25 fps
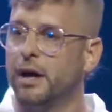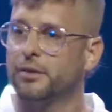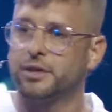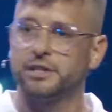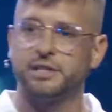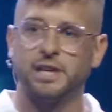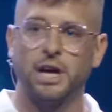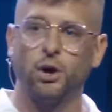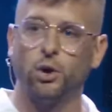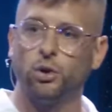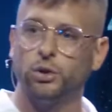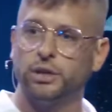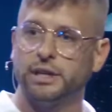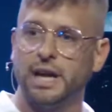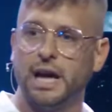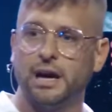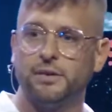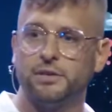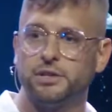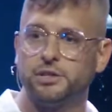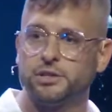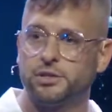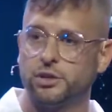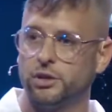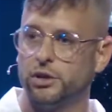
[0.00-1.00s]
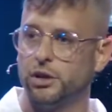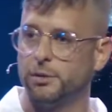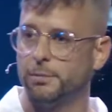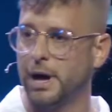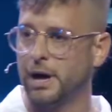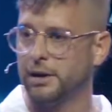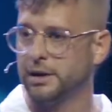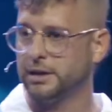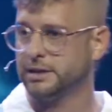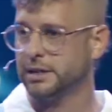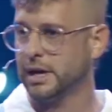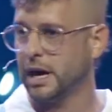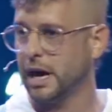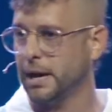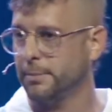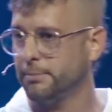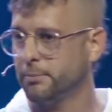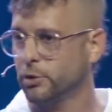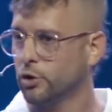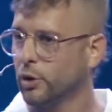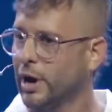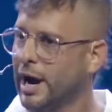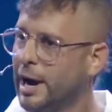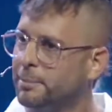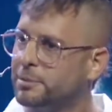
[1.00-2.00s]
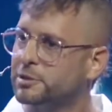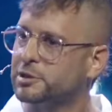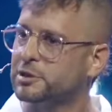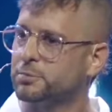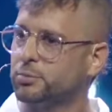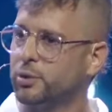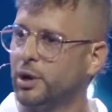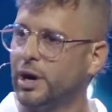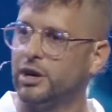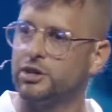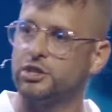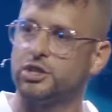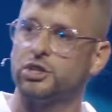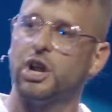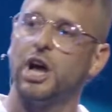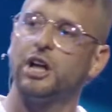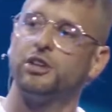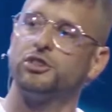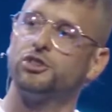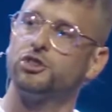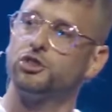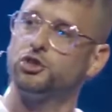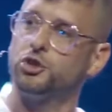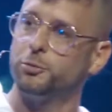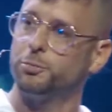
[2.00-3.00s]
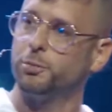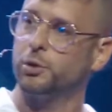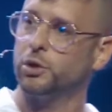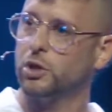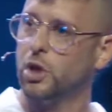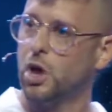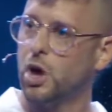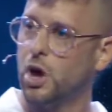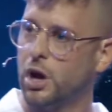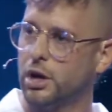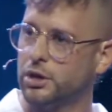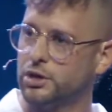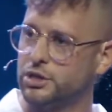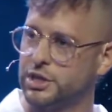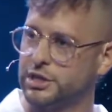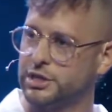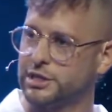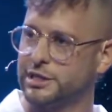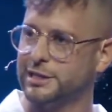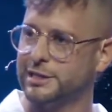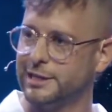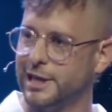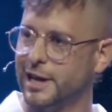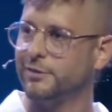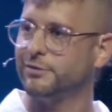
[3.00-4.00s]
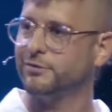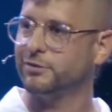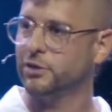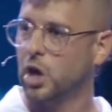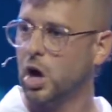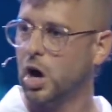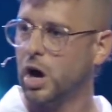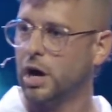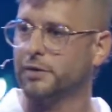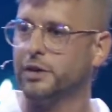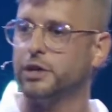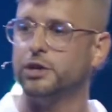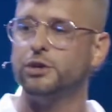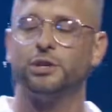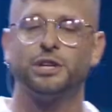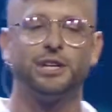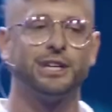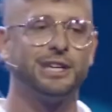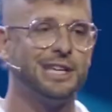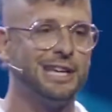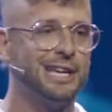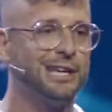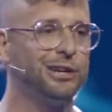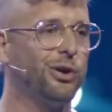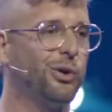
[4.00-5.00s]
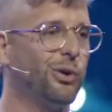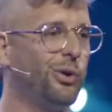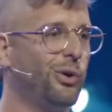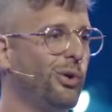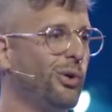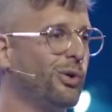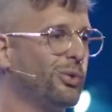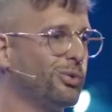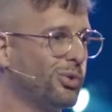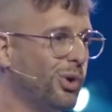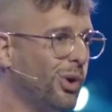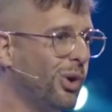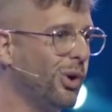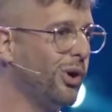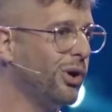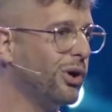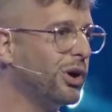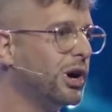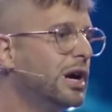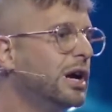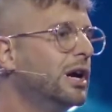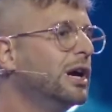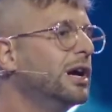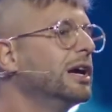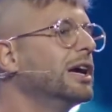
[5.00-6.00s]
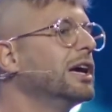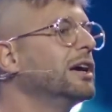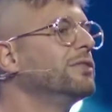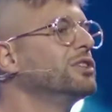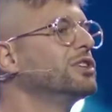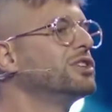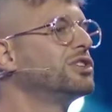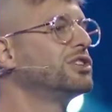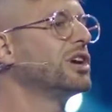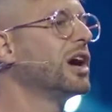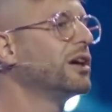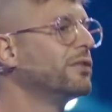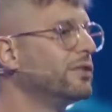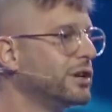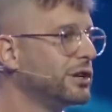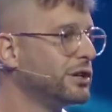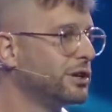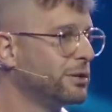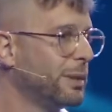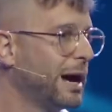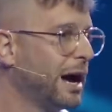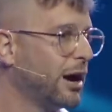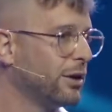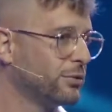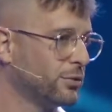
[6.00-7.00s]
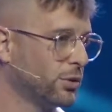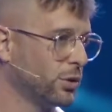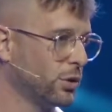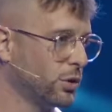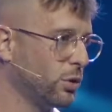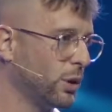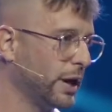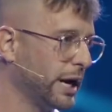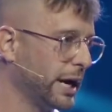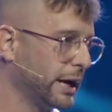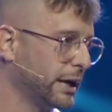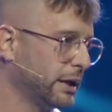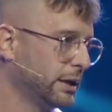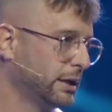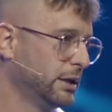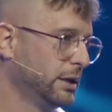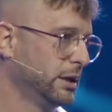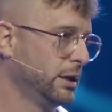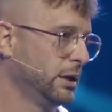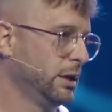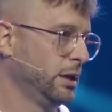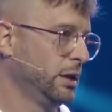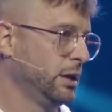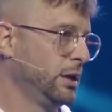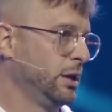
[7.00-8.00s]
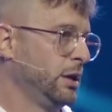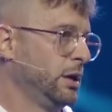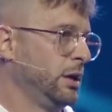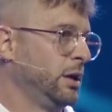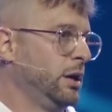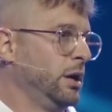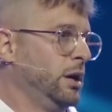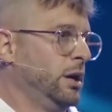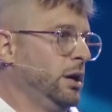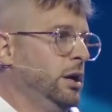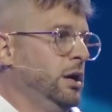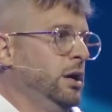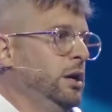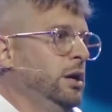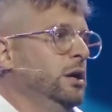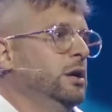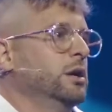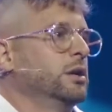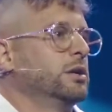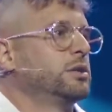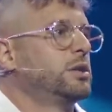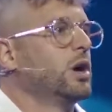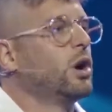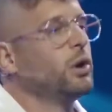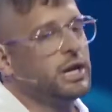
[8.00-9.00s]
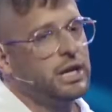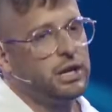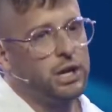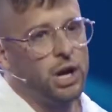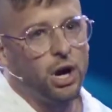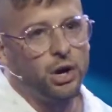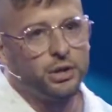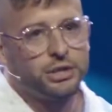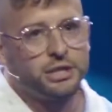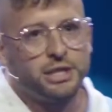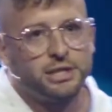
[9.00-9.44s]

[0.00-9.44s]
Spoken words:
because I only have a certain amount of time. Grandpa's prayers are not super long, just enough long that you can eat a whole roll if you shove it in your mouth real quick. So he goes, he